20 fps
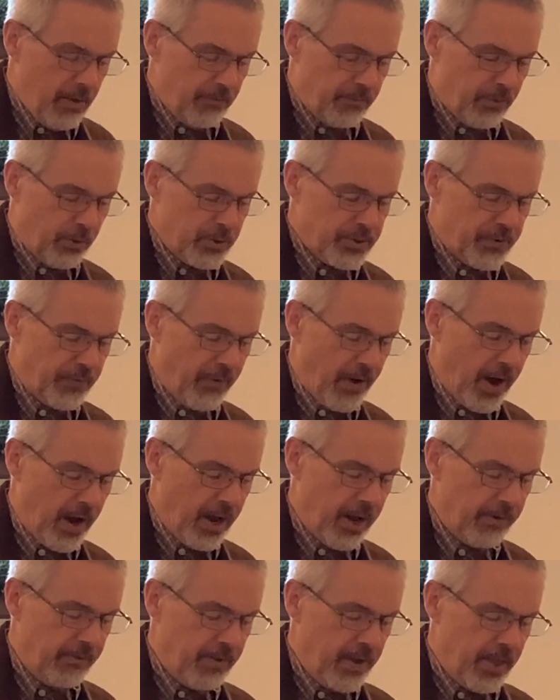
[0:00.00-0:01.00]
Verse
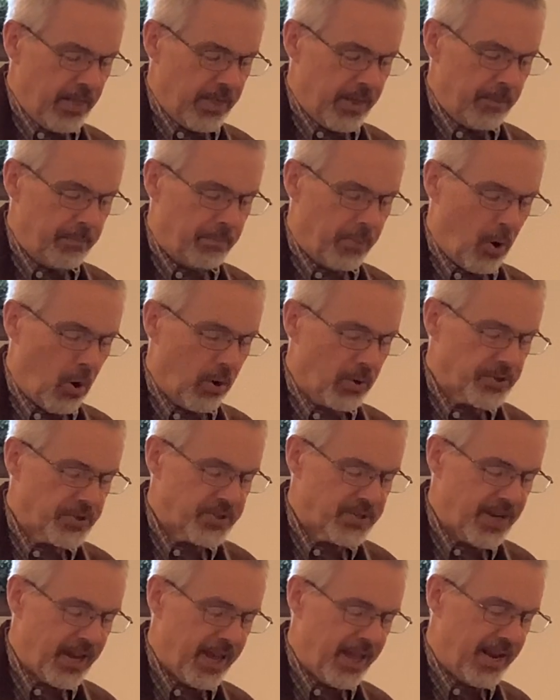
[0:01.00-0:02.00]
5 Then Paul
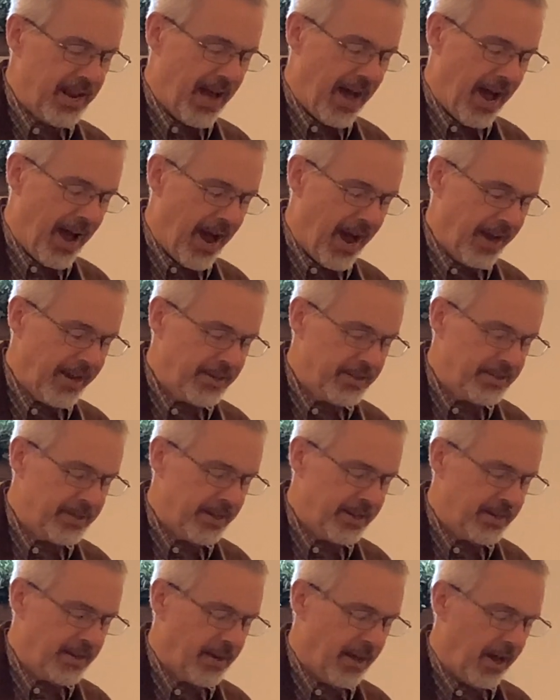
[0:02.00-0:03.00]
said, I
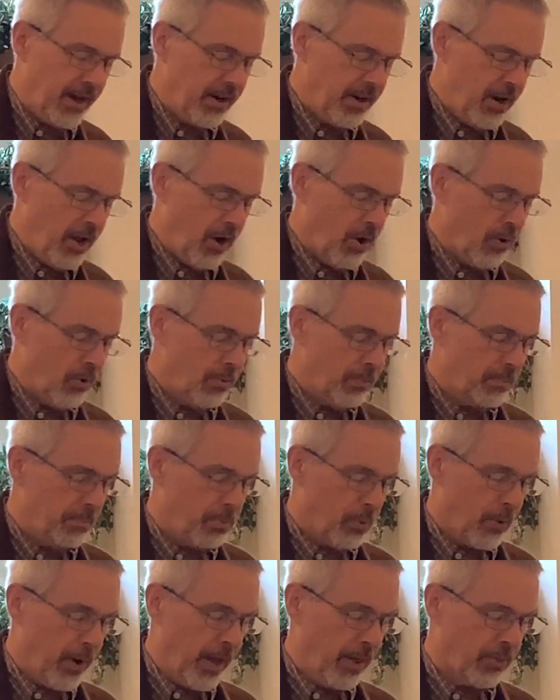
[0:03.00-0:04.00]
did not know,
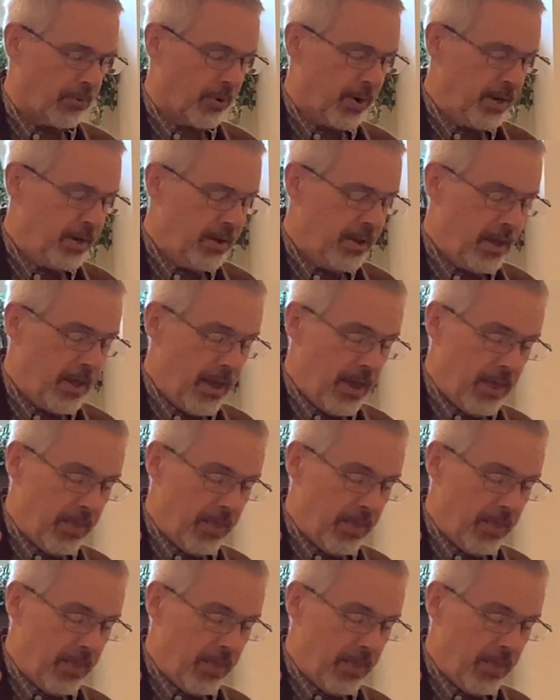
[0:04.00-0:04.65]
brethren.